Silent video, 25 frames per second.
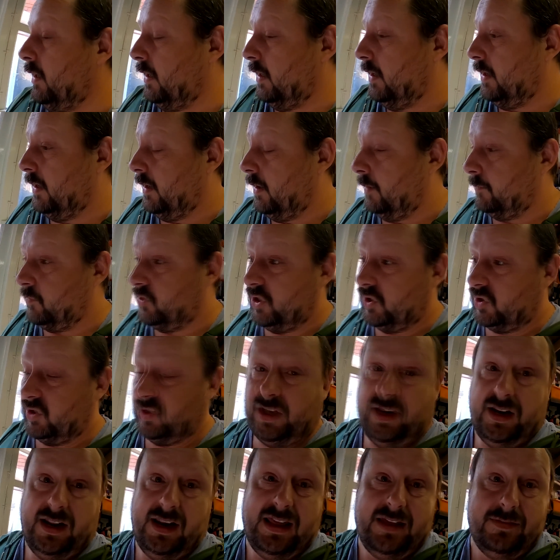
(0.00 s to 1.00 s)
I'm
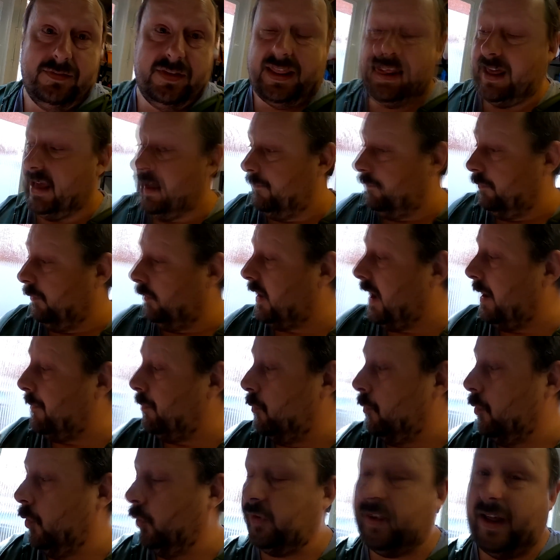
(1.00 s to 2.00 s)
just going to leave it there for a
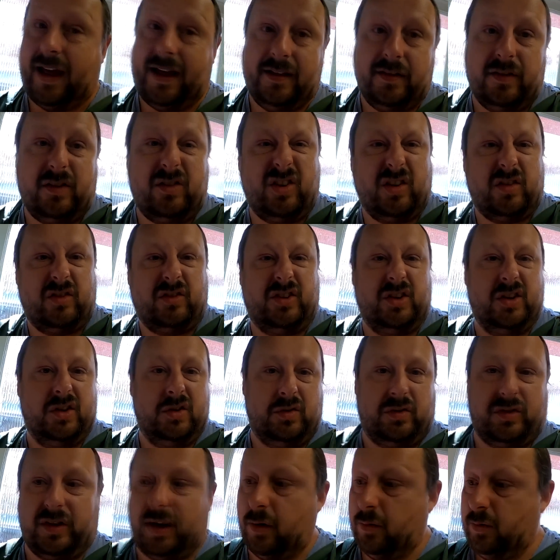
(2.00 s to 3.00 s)
couple more days
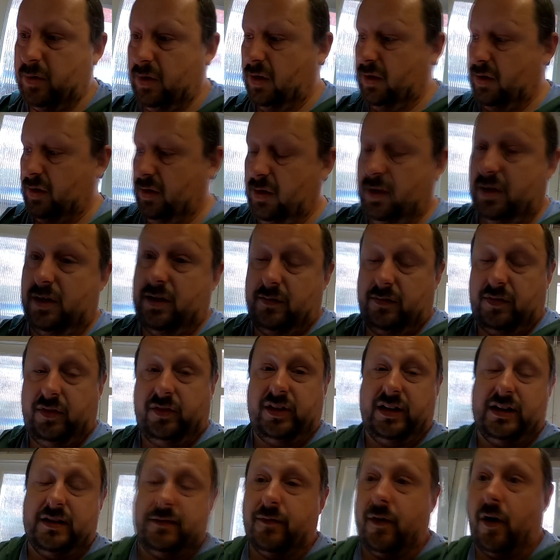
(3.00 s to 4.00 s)
so if
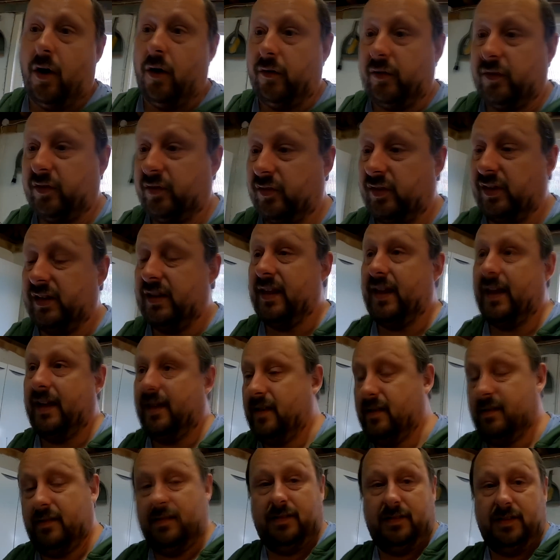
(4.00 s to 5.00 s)
there's any viruses in
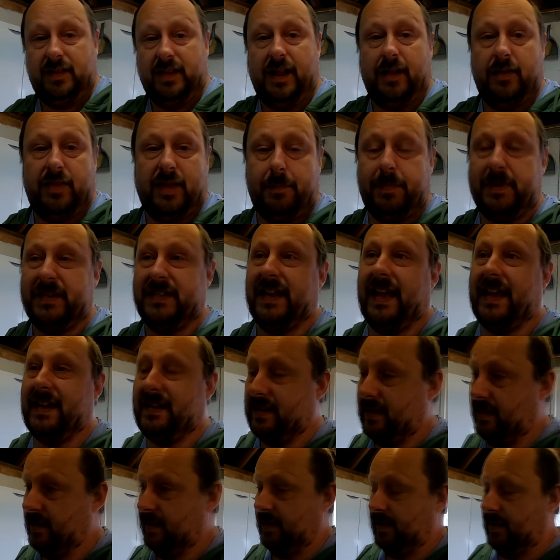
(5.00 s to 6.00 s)
there, you know, they'll be
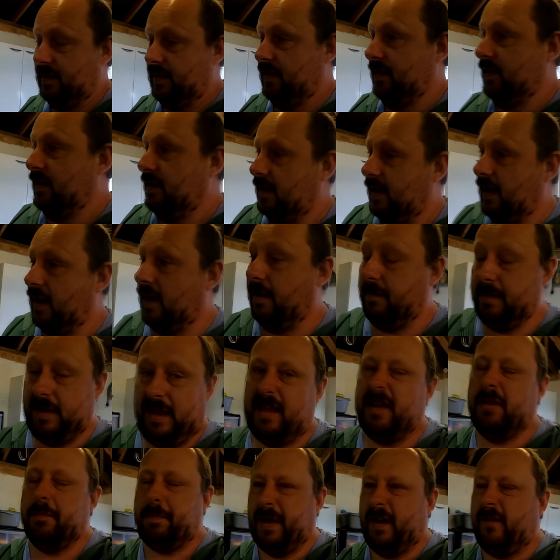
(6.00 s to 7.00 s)
dead.
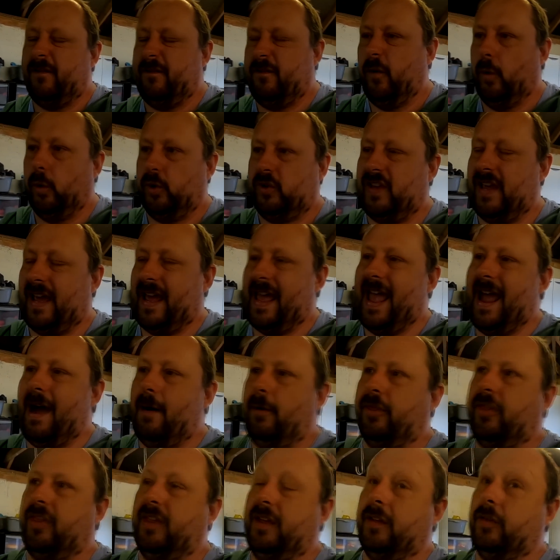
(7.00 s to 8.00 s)
It'll be a
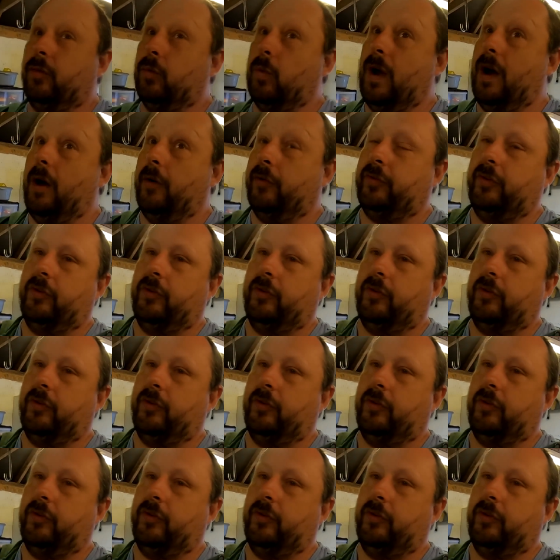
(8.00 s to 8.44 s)
48-hour thing as well.